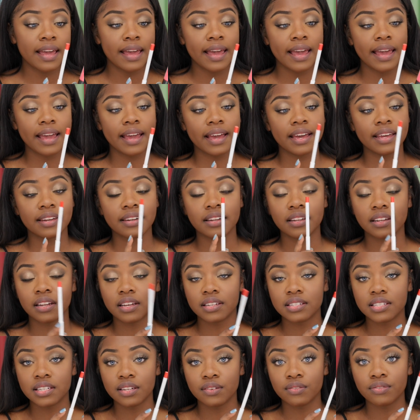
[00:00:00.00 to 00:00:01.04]
and
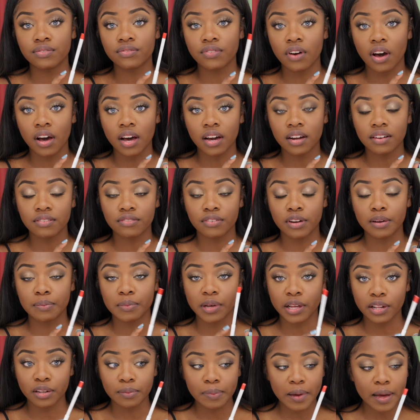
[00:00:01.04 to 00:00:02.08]
London Fog from
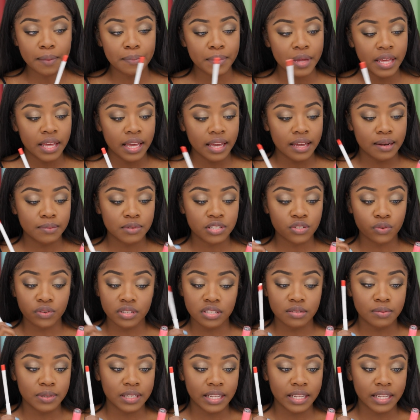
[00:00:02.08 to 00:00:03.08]
ColourPop. I'm just going to be